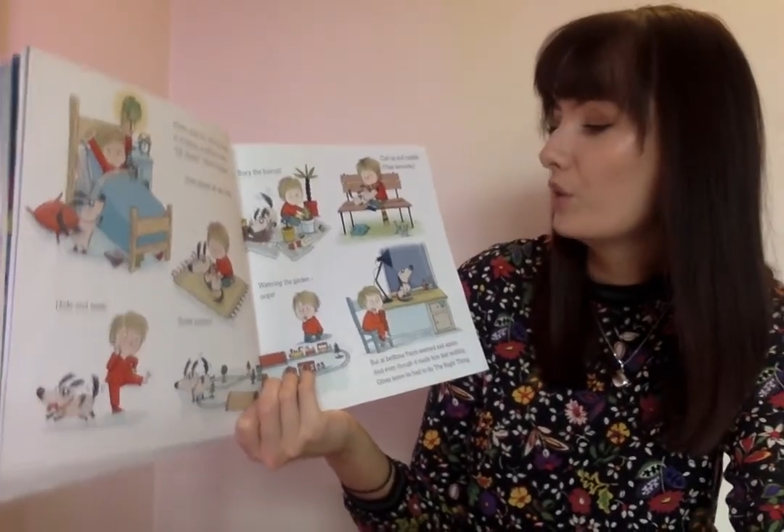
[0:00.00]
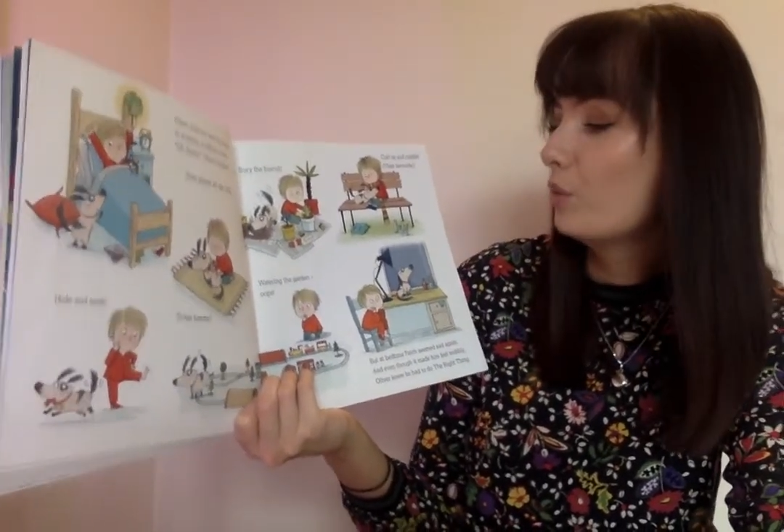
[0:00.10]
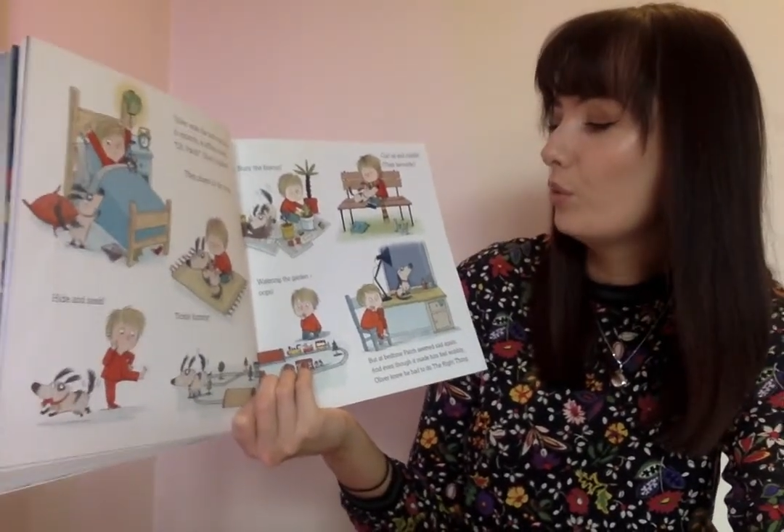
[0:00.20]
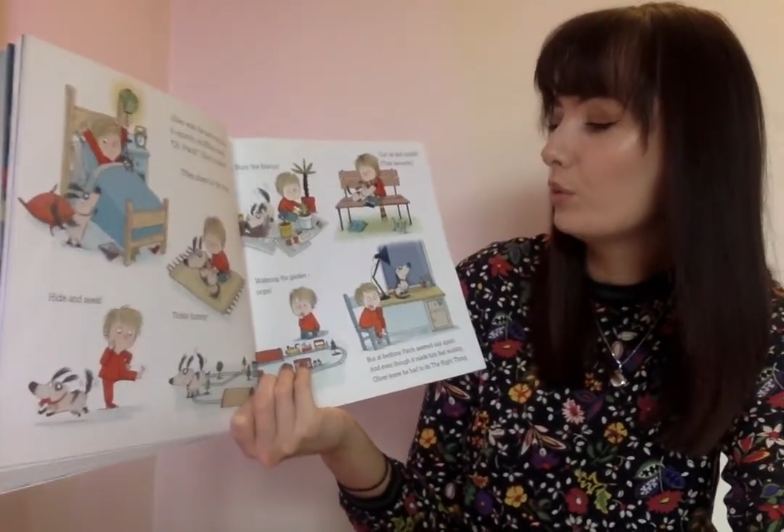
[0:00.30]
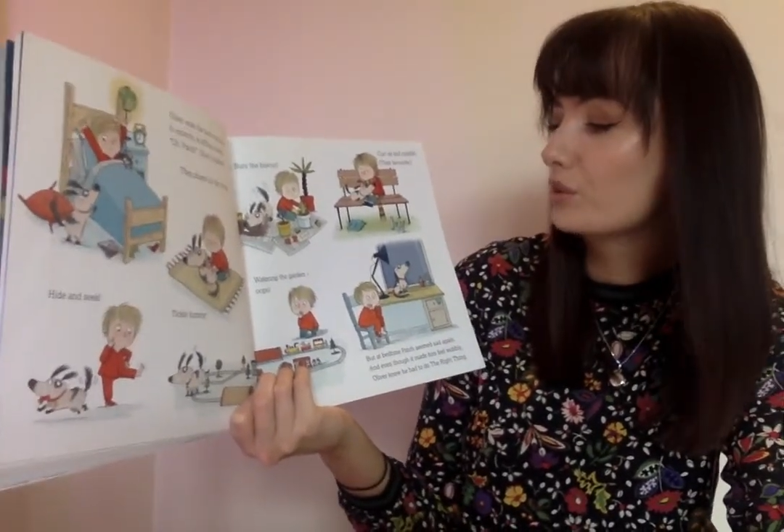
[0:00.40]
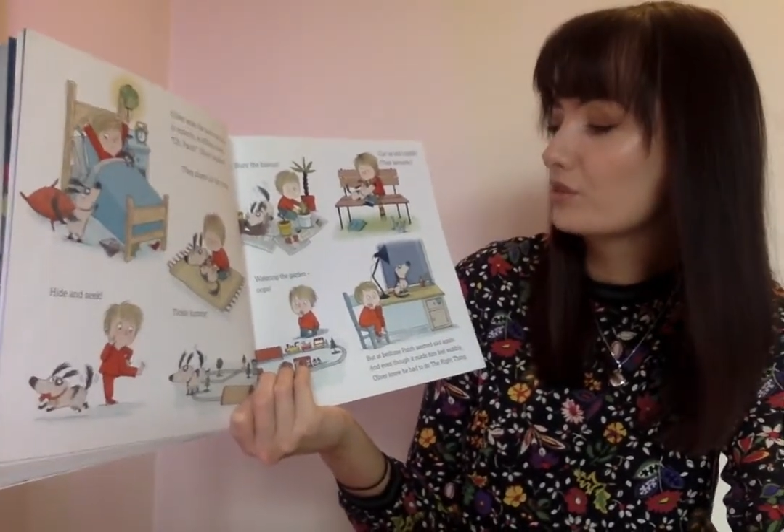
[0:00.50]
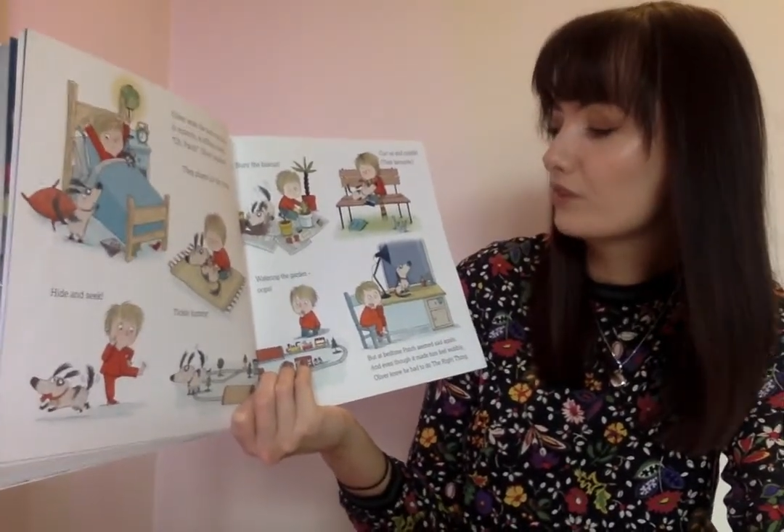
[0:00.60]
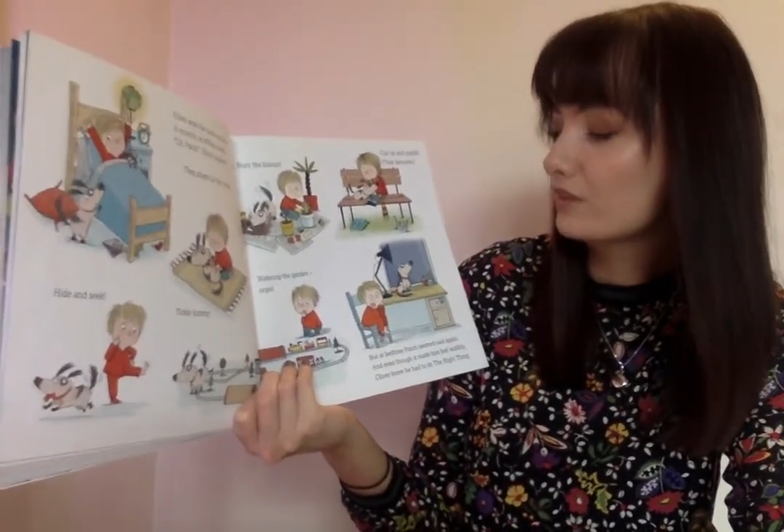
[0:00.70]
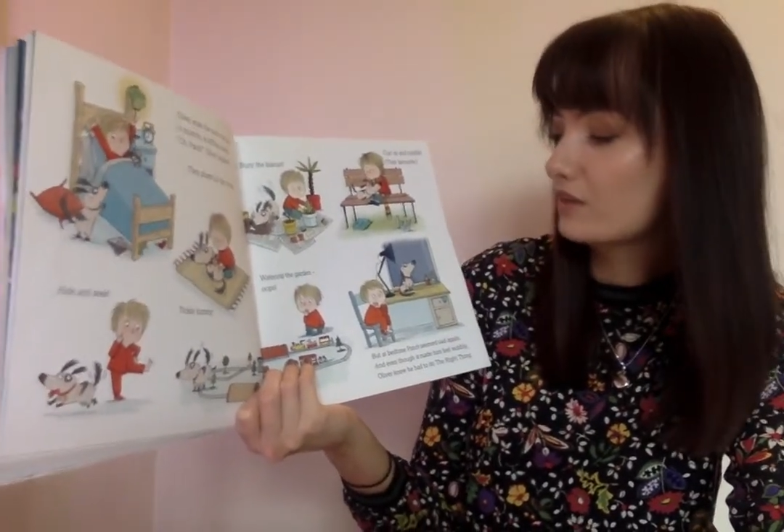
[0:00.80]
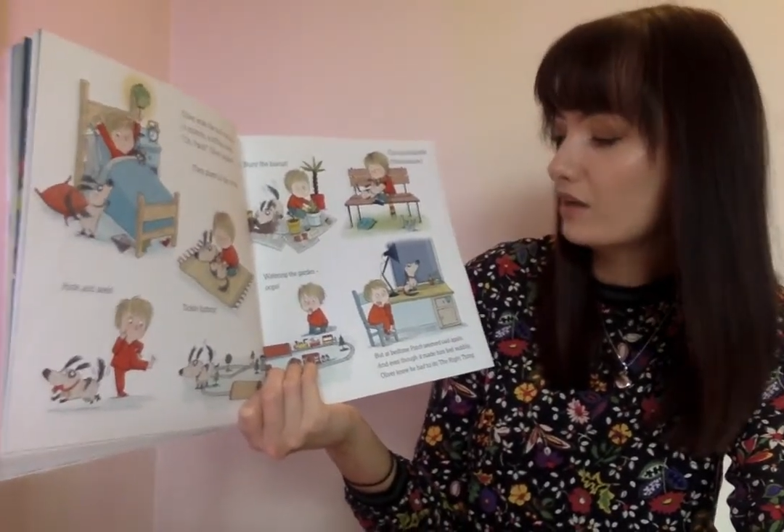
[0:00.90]

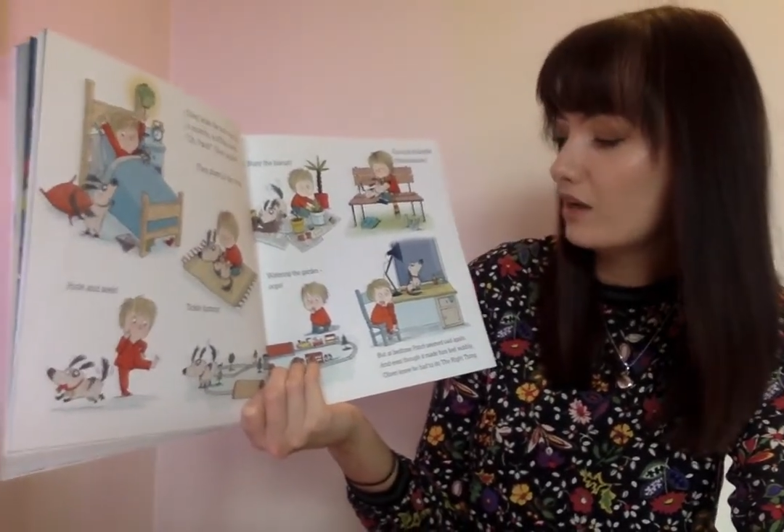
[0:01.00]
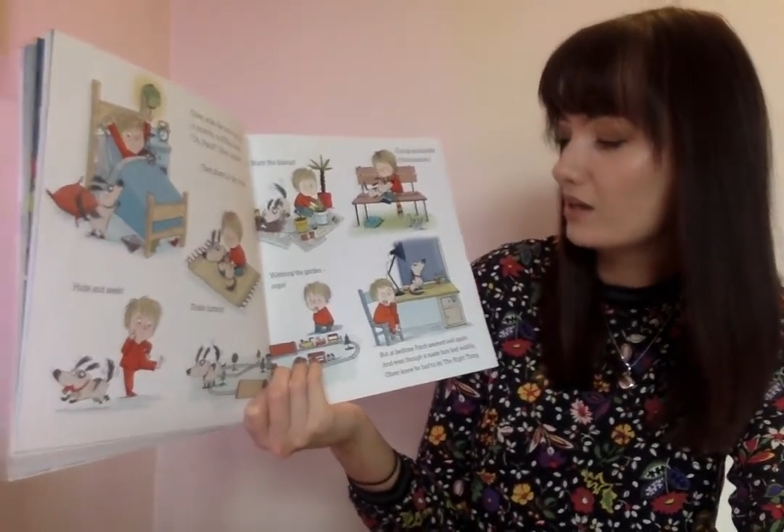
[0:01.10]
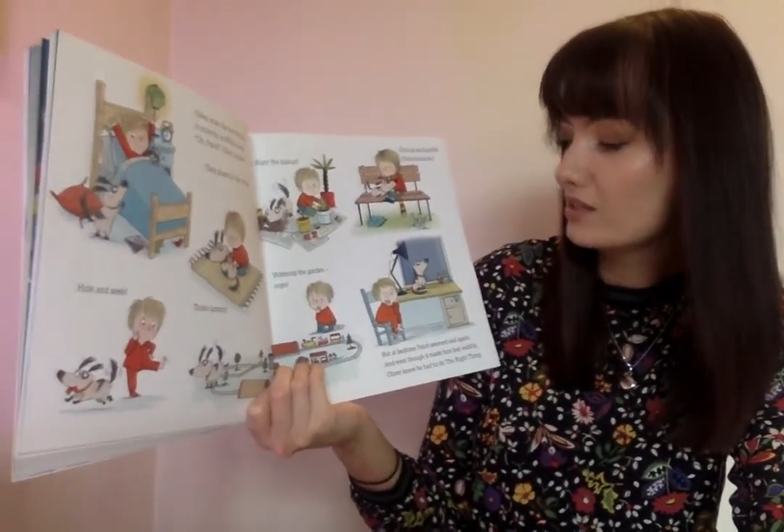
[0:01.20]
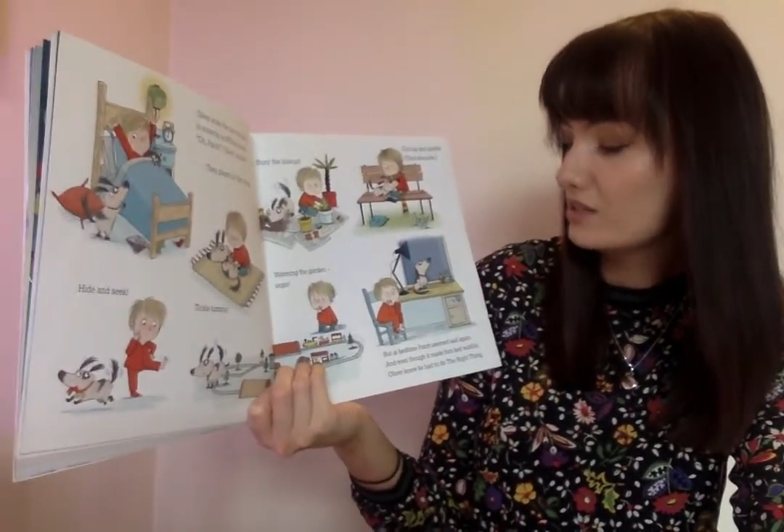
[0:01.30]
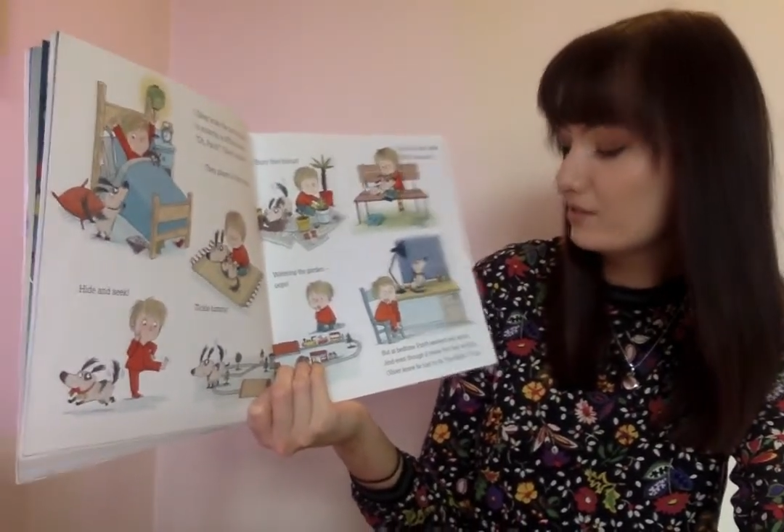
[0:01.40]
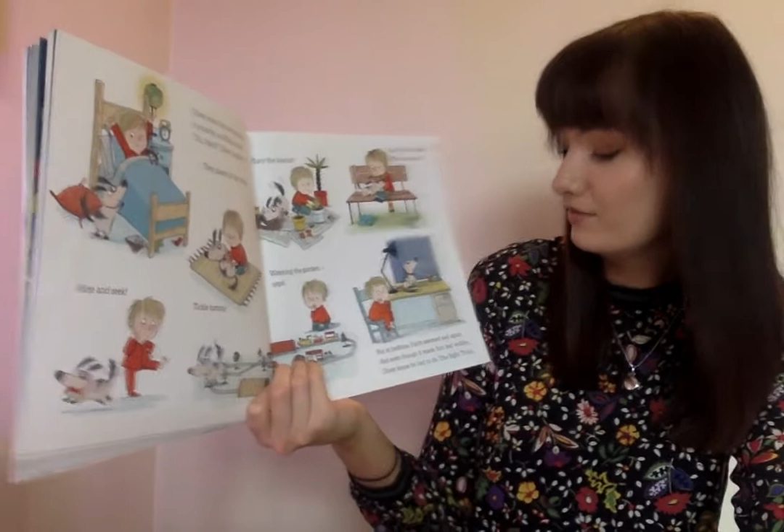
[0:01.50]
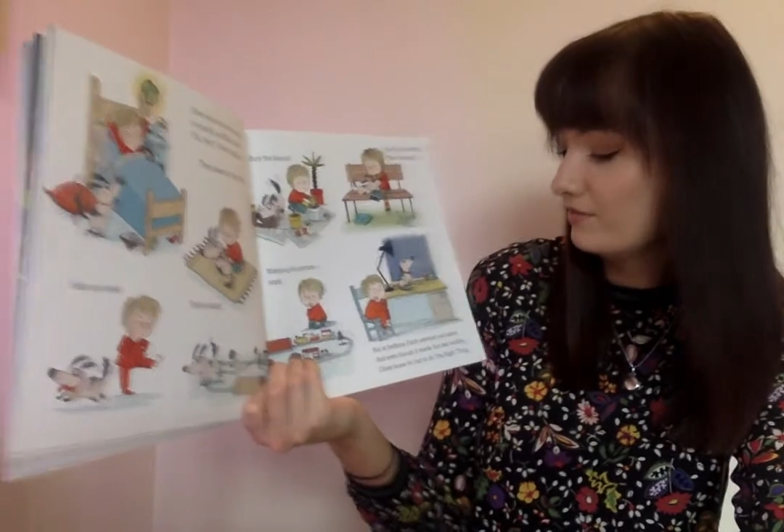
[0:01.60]
watering the garden.